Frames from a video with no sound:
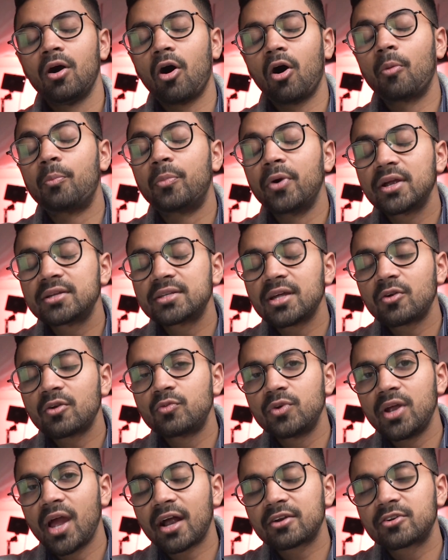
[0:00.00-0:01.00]
I'll break
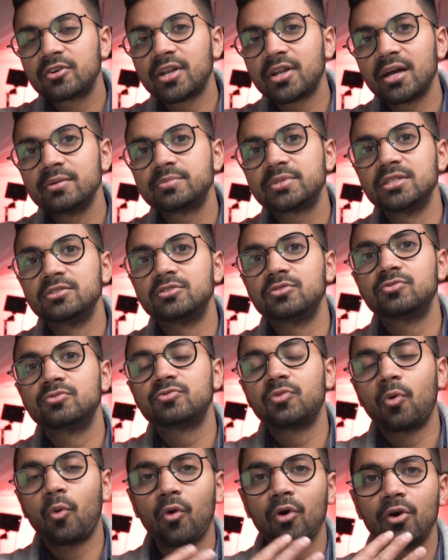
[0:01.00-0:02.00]
down reactor types into
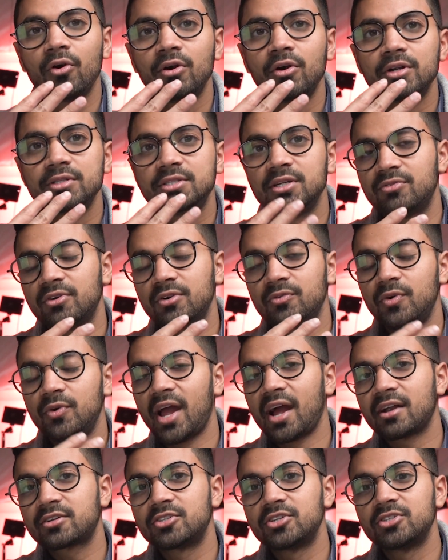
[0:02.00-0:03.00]
four different
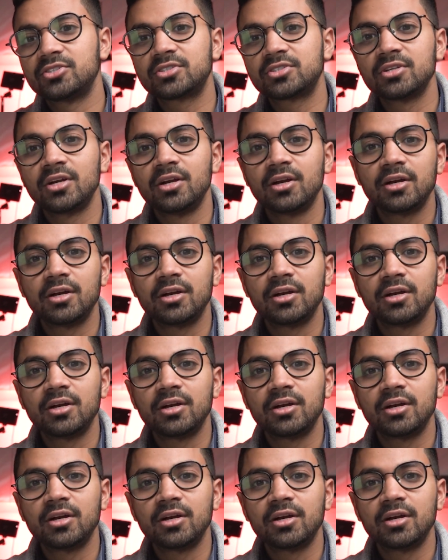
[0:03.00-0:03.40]
reactors.